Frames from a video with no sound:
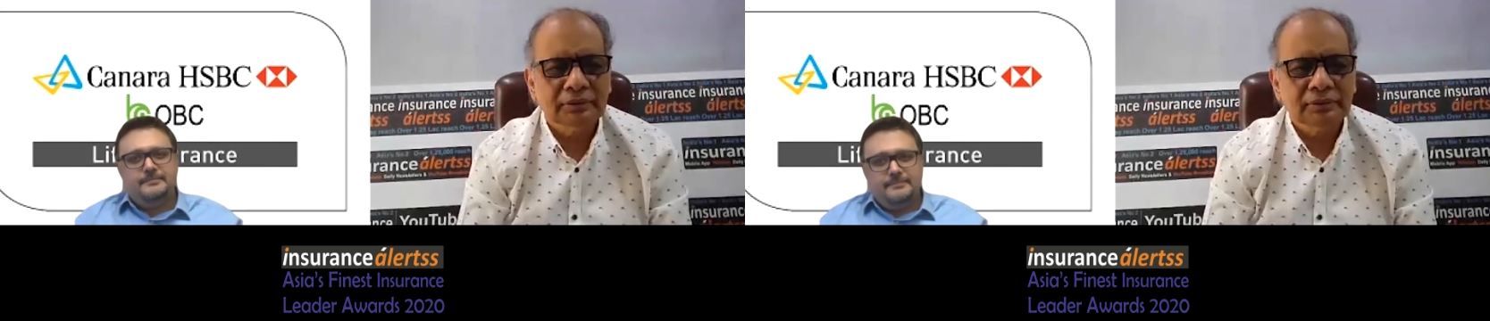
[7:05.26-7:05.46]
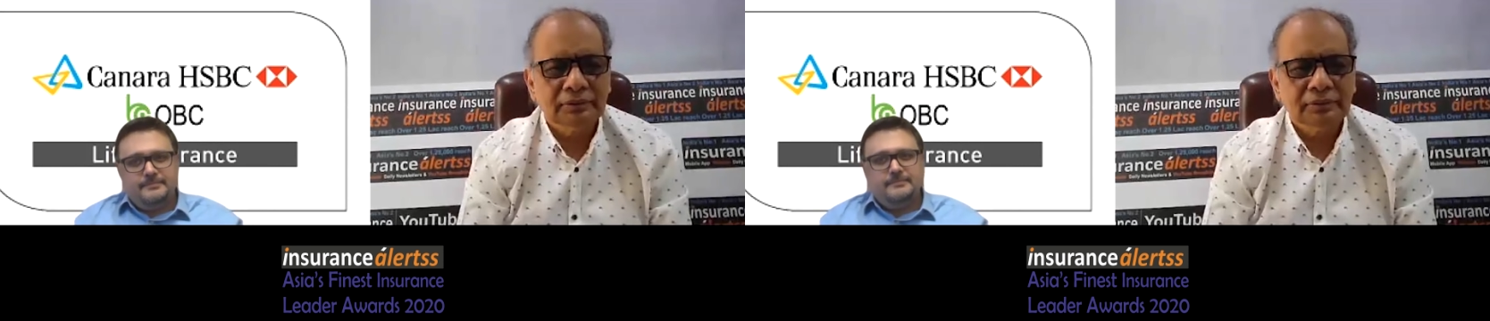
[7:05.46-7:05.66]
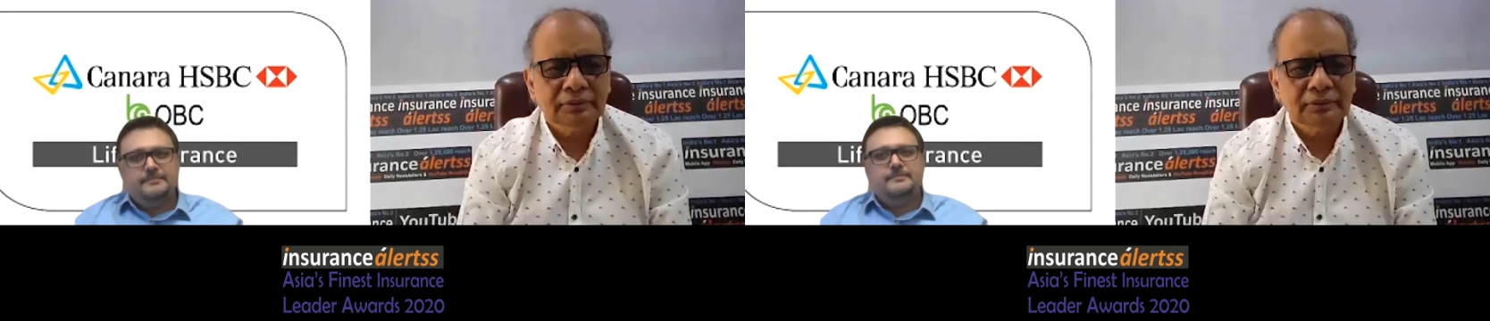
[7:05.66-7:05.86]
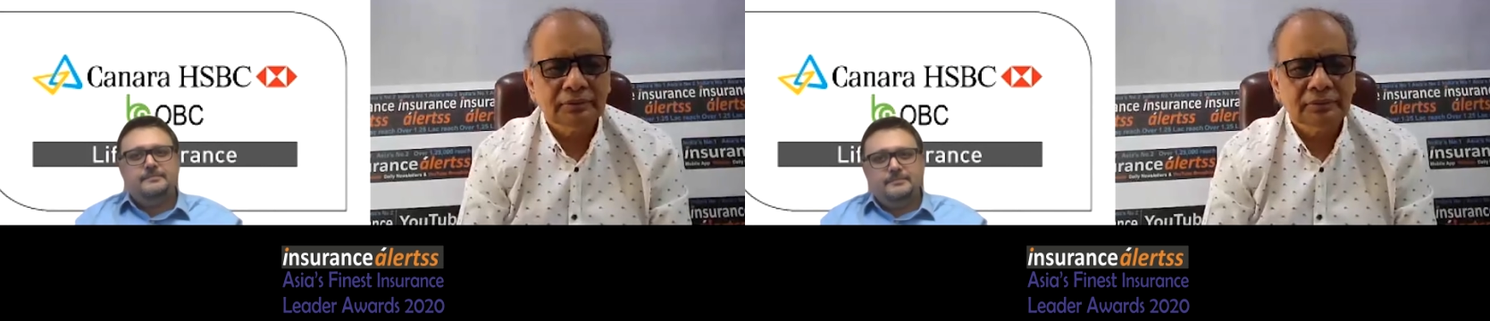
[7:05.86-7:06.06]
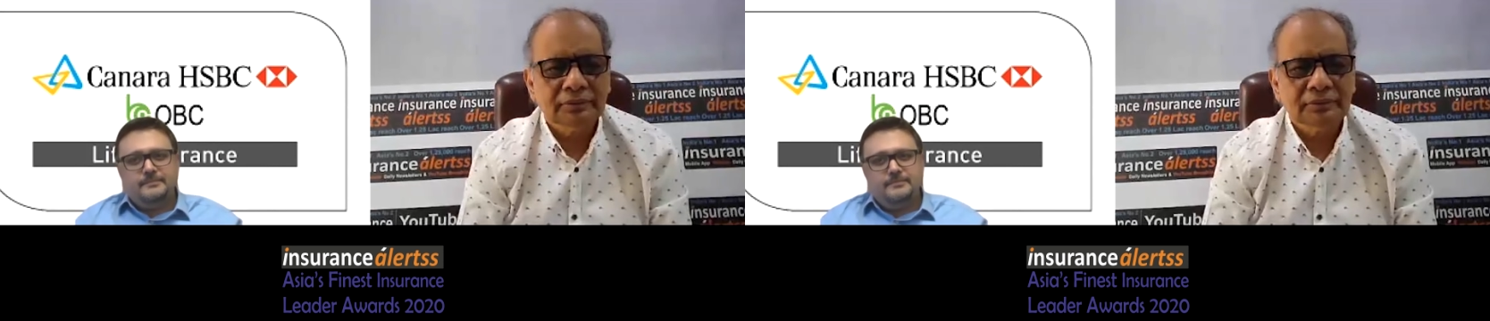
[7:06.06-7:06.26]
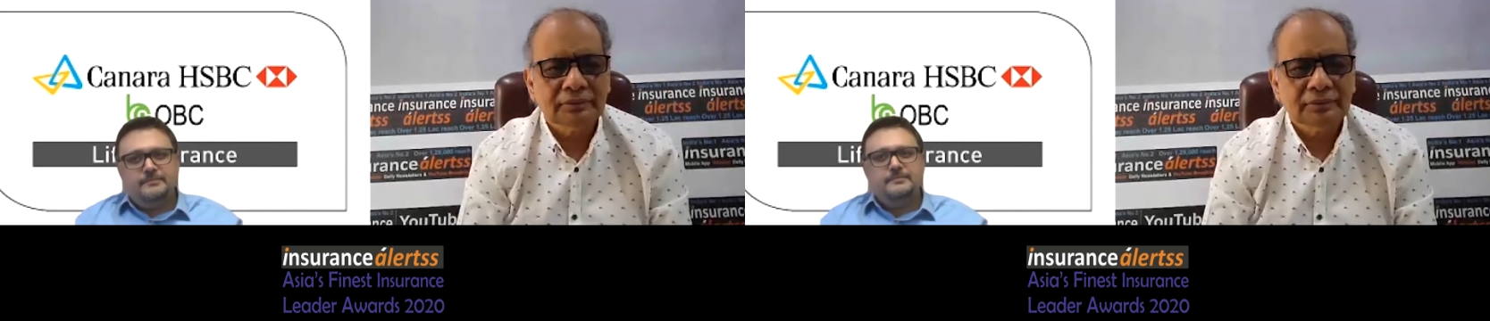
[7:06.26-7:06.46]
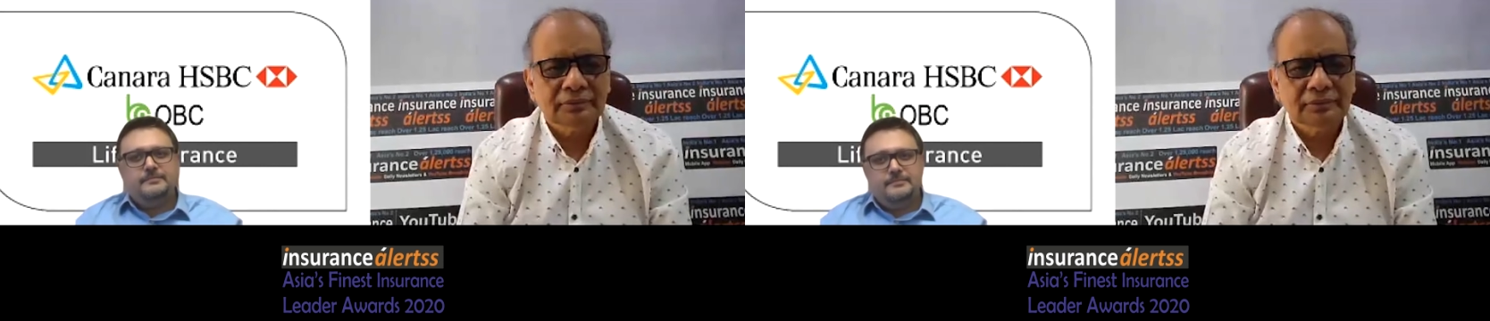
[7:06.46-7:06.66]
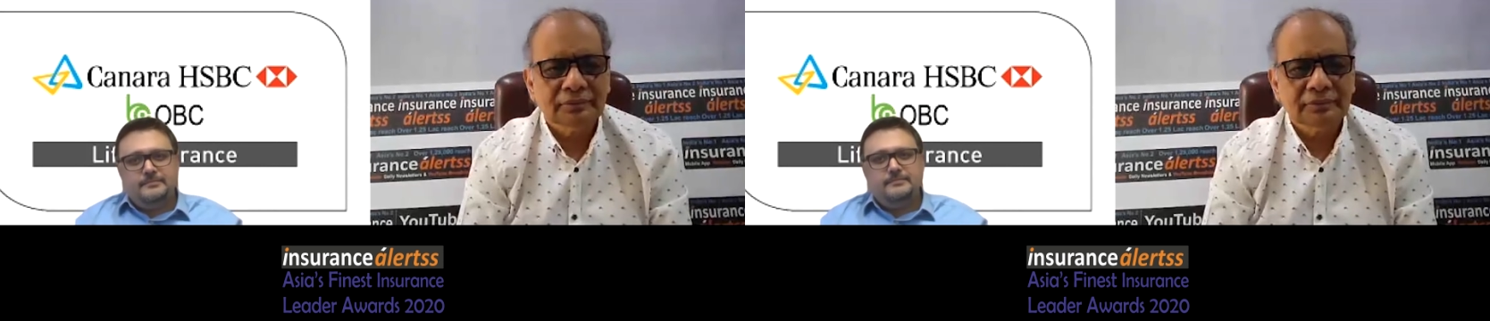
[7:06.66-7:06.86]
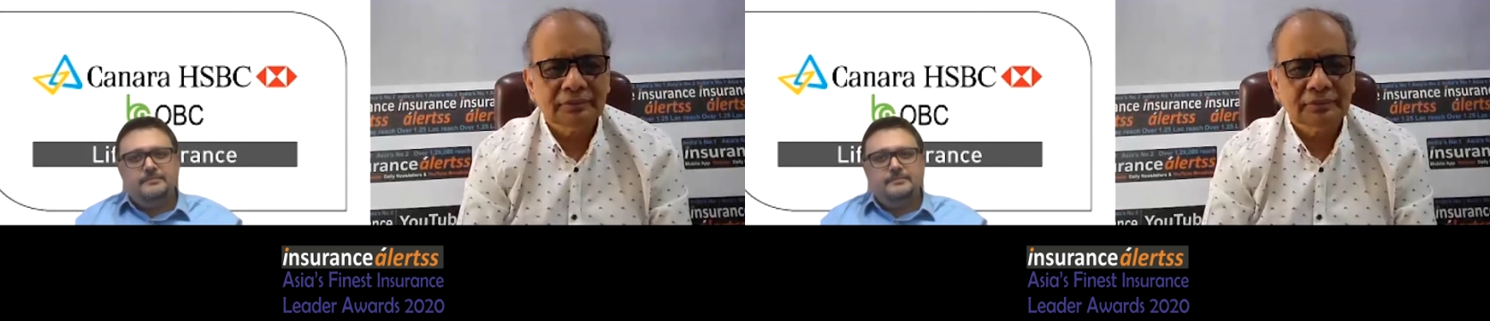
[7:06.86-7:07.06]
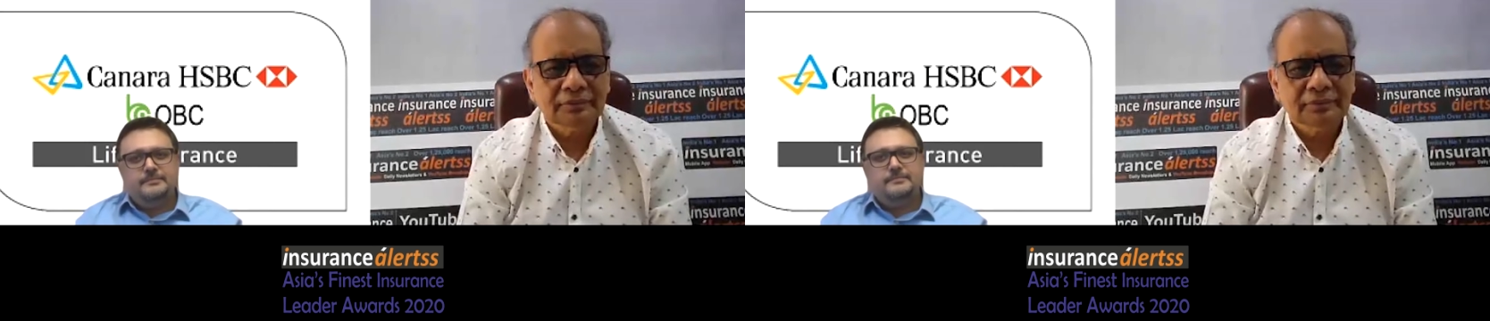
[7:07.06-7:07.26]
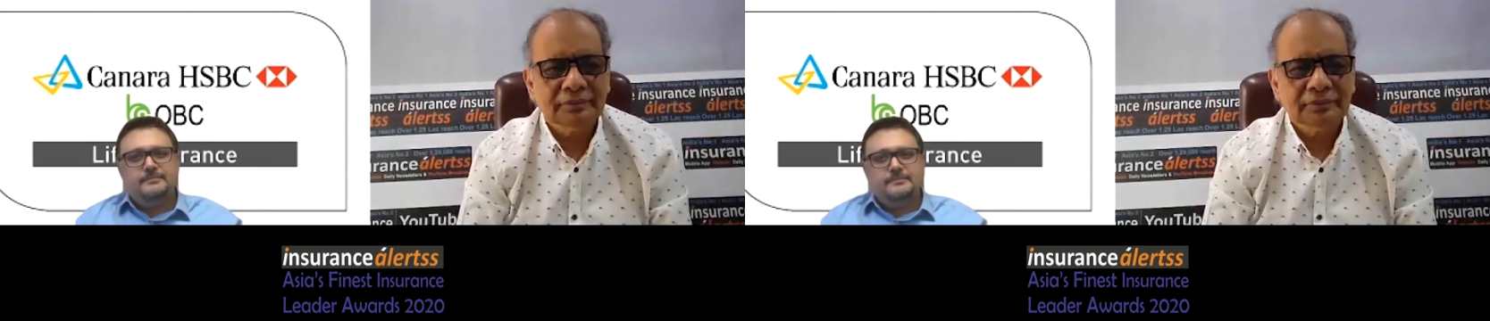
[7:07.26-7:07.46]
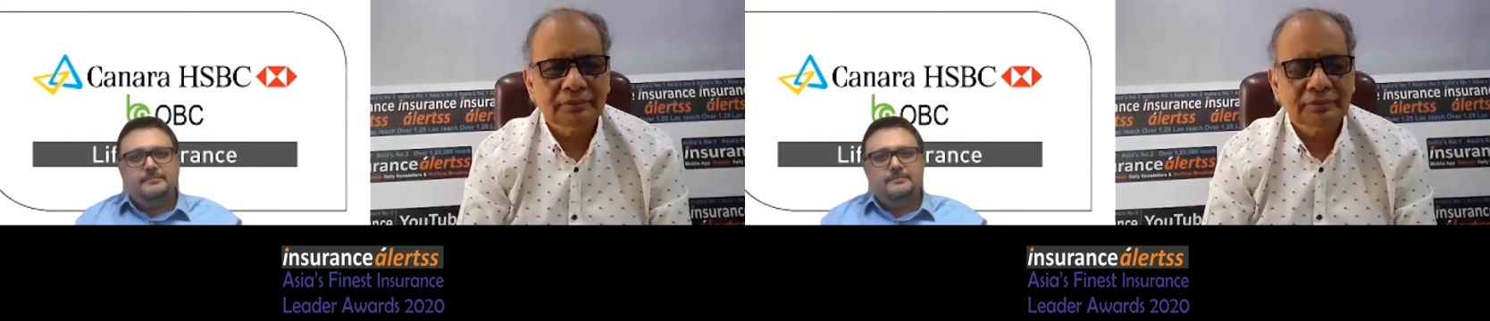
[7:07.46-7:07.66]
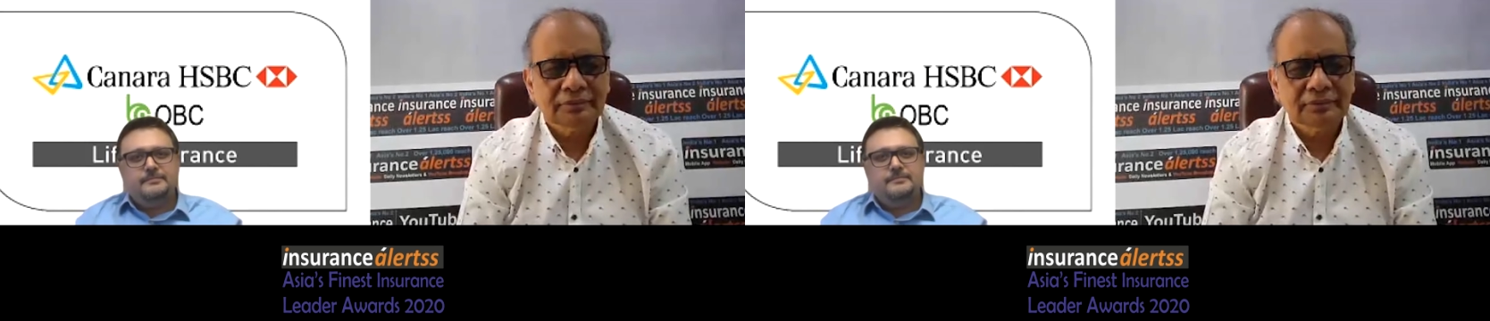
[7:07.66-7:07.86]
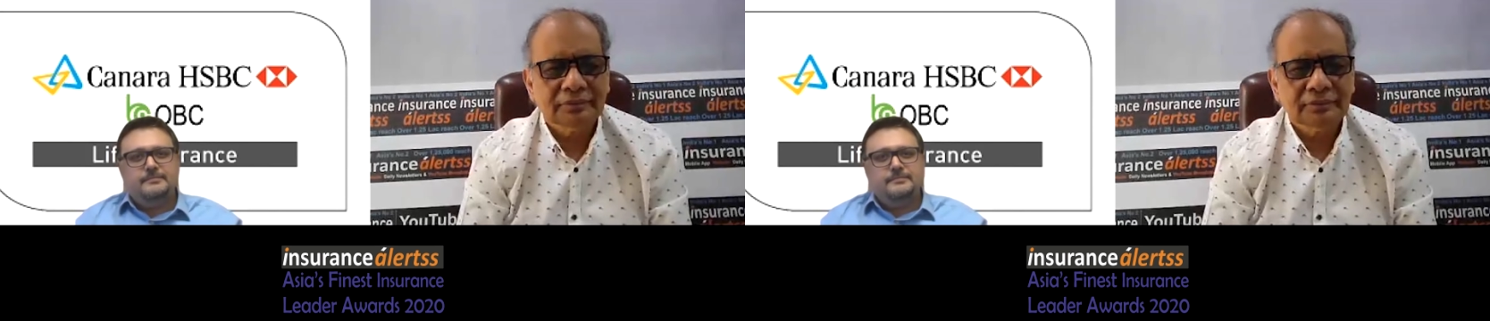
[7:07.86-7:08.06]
(silence)